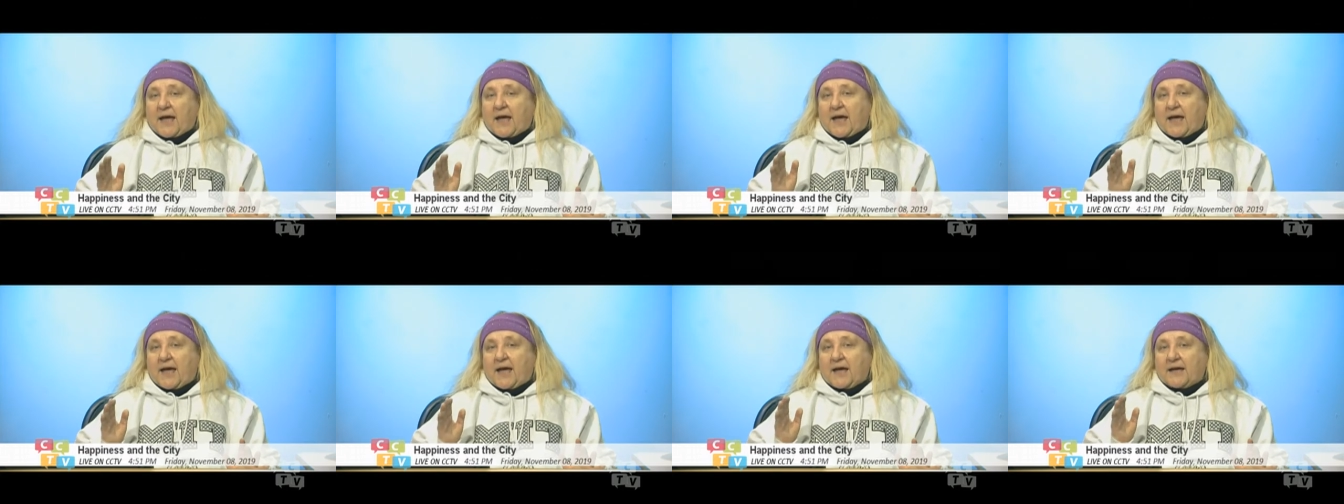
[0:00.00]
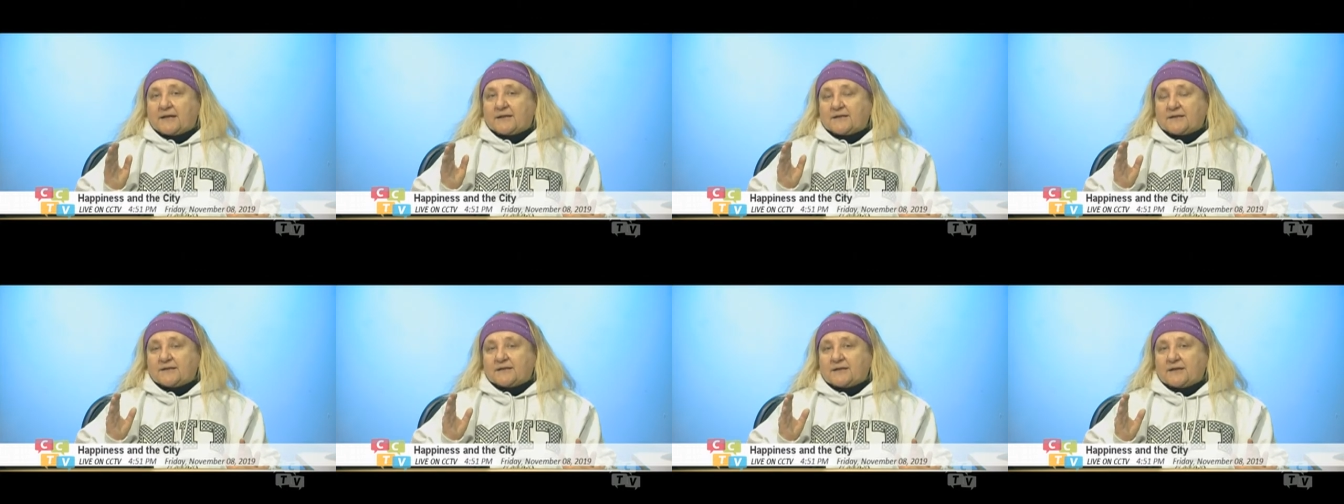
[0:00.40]

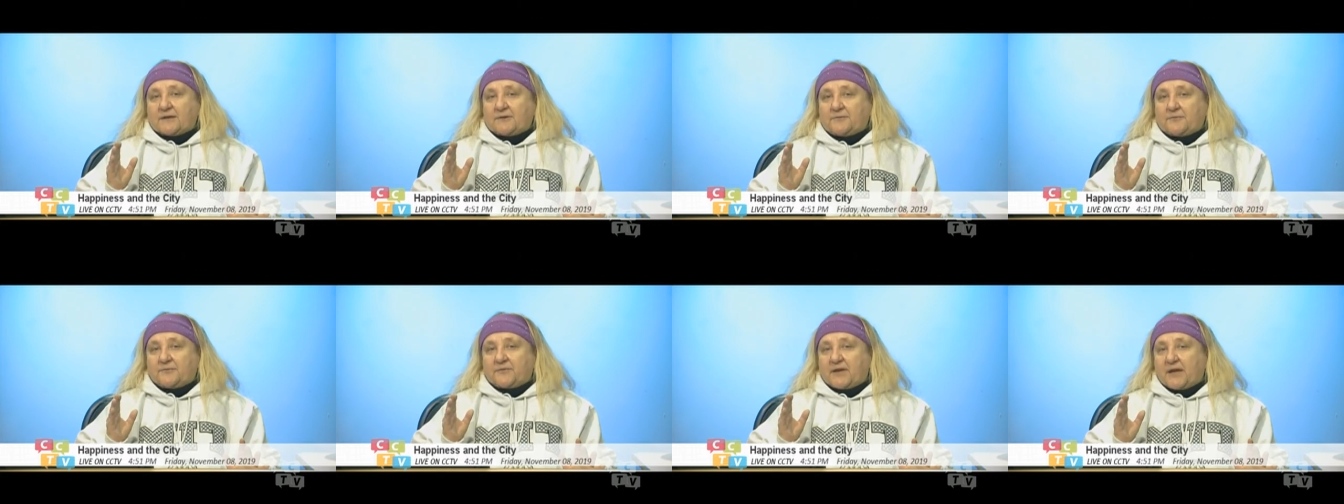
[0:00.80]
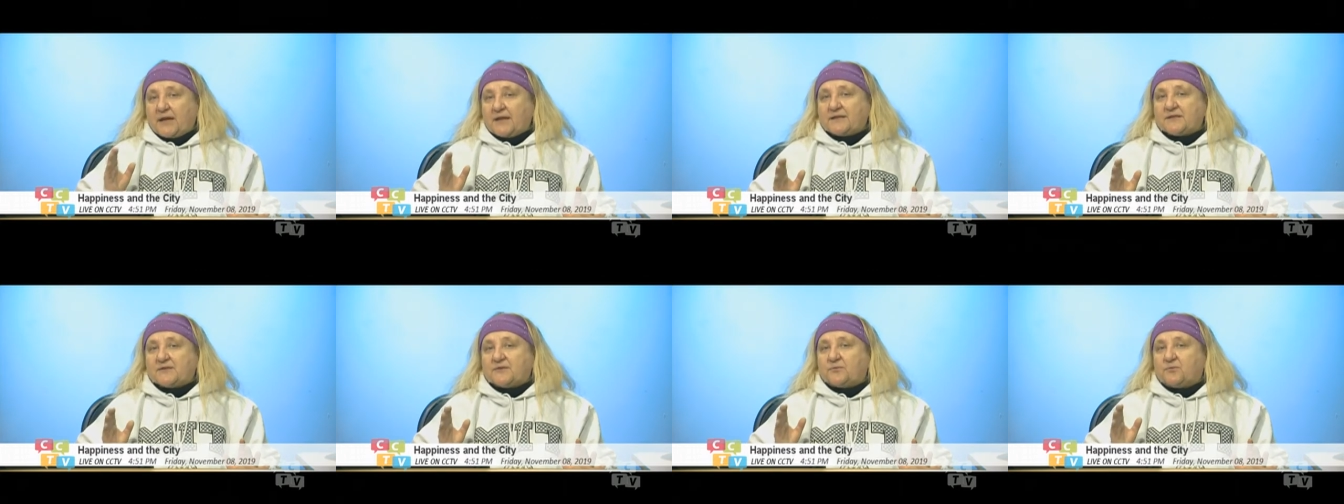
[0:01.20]
And
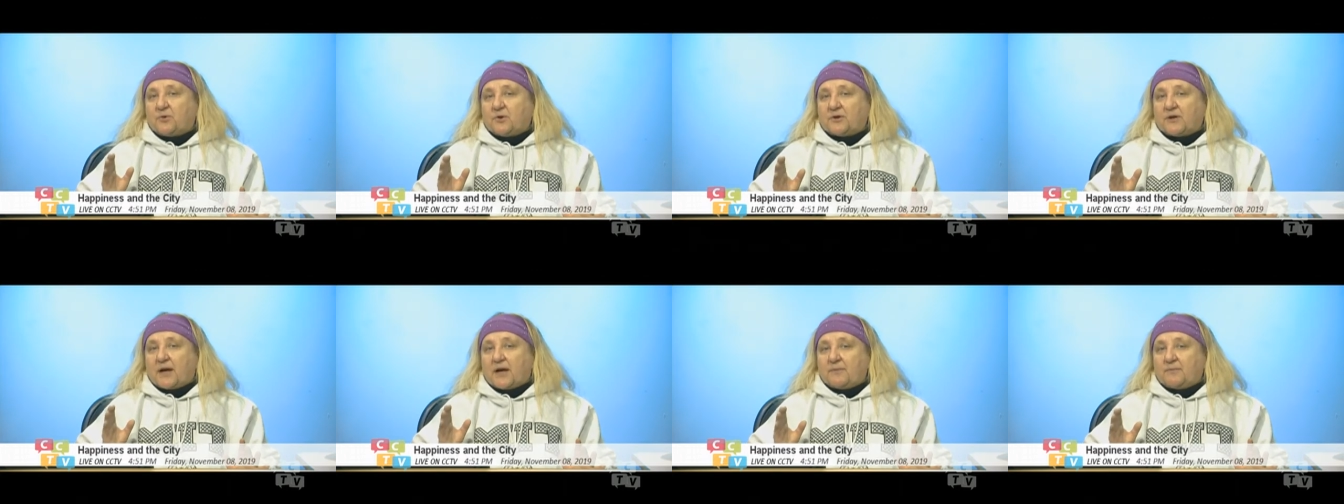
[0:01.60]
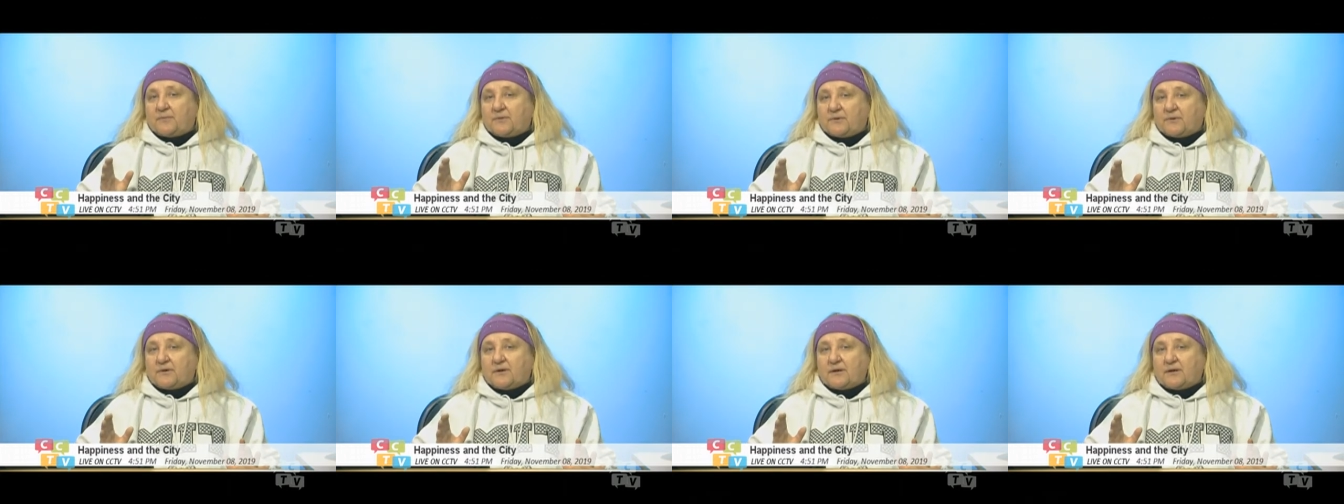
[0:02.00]
that's what I
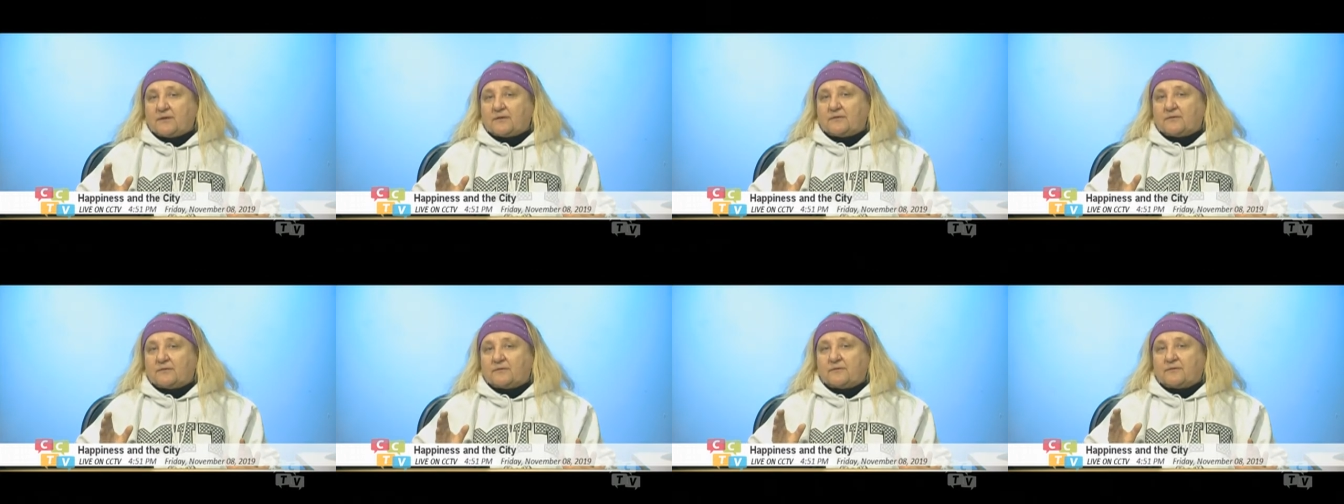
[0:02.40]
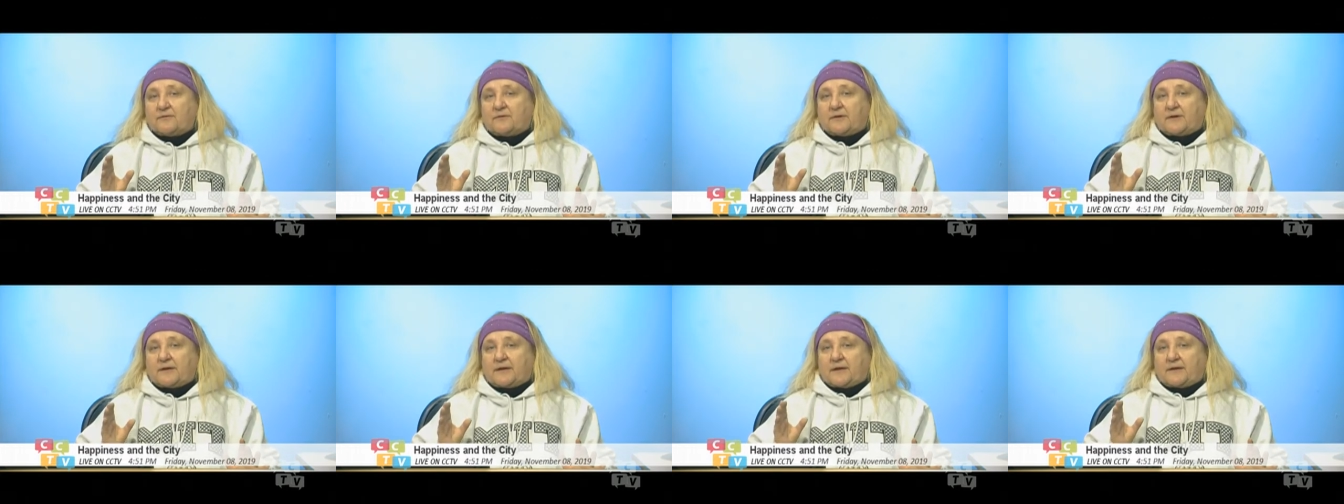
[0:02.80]
believe
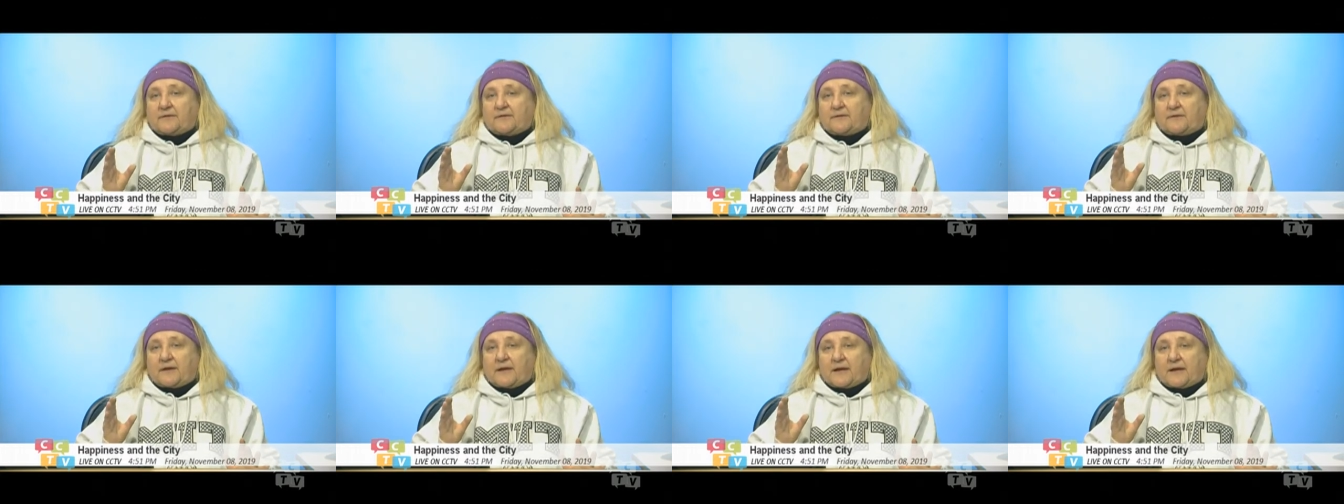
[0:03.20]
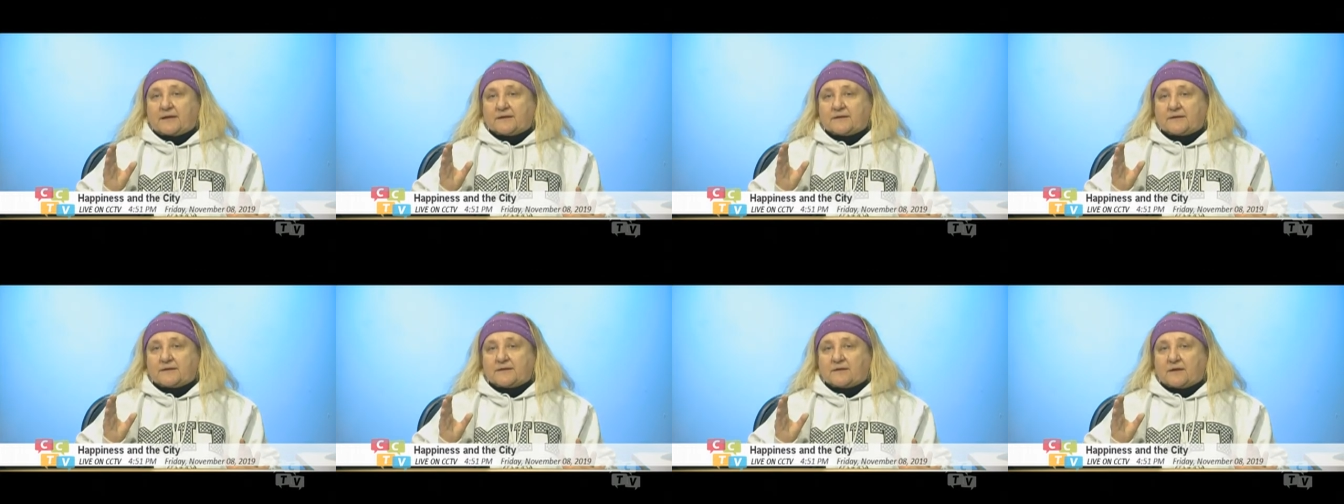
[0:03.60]

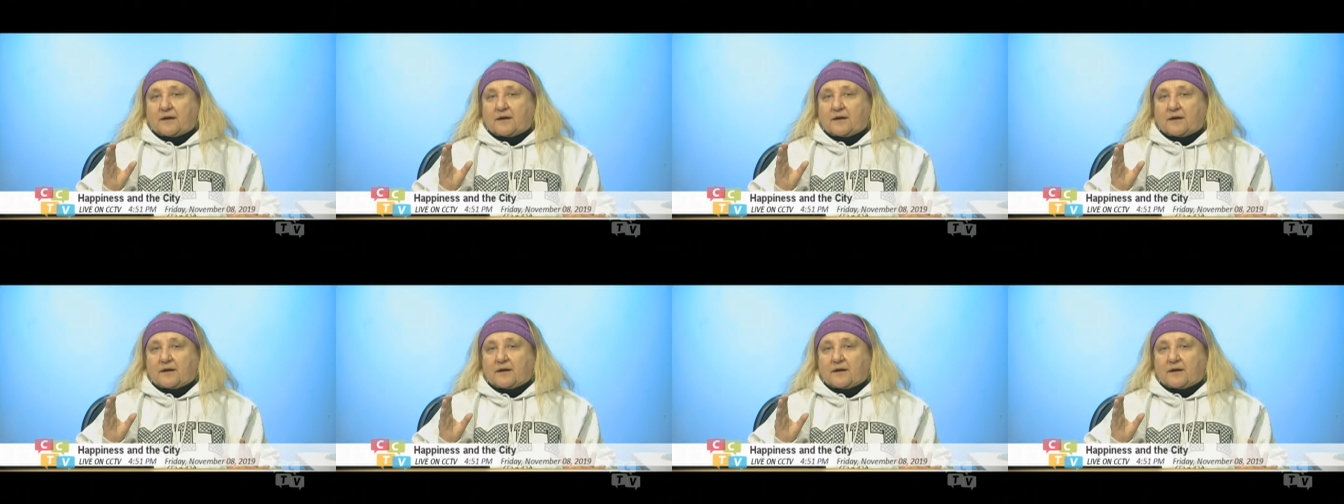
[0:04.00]
that